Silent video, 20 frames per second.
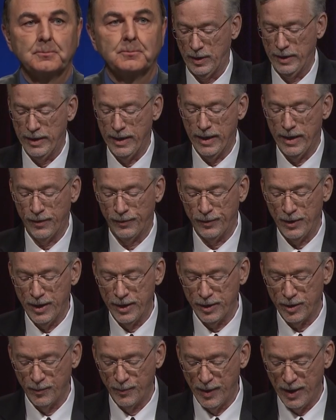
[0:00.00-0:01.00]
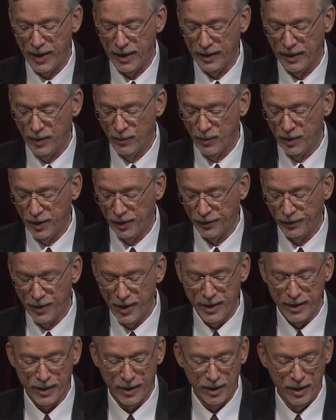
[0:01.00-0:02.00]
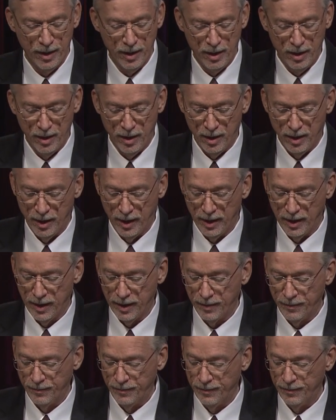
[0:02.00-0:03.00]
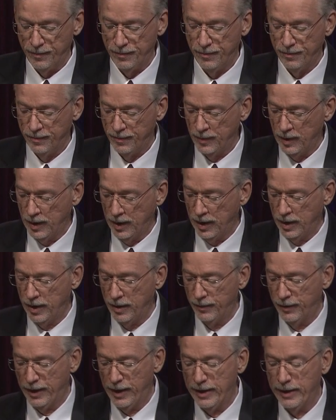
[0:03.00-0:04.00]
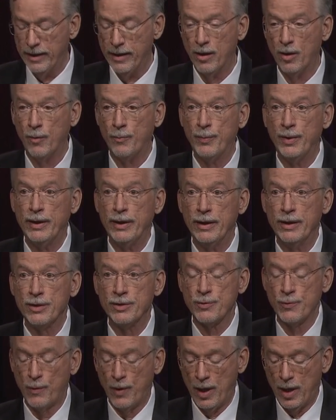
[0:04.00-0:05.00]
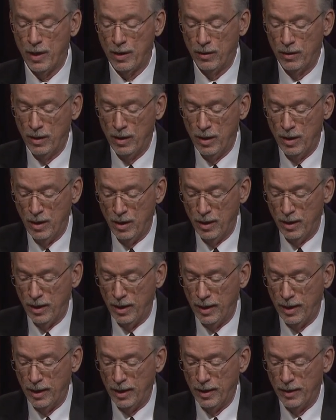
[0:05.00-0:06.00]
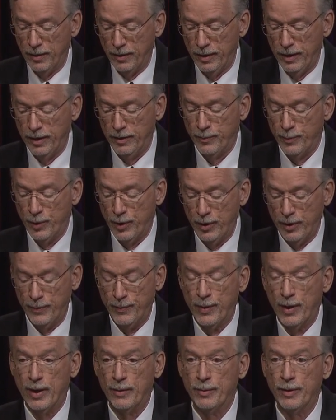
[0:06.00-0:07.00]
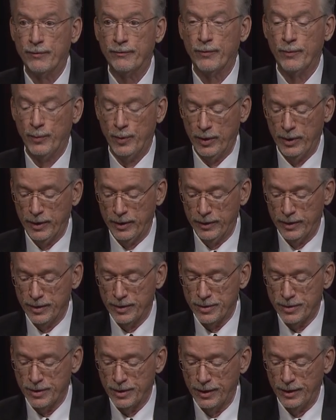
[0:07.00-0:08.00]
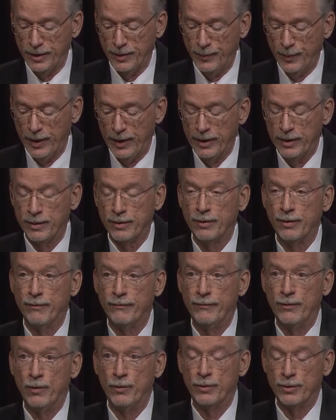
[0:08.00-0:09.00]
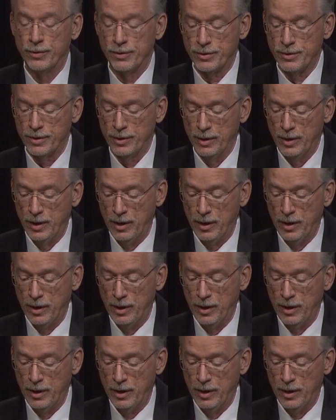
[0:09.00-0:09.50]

Yeah, thank you, Matt. I want to thank uh, uh, AARP as well, uh, and Prairie Public for bringing this uh, debate to the voters.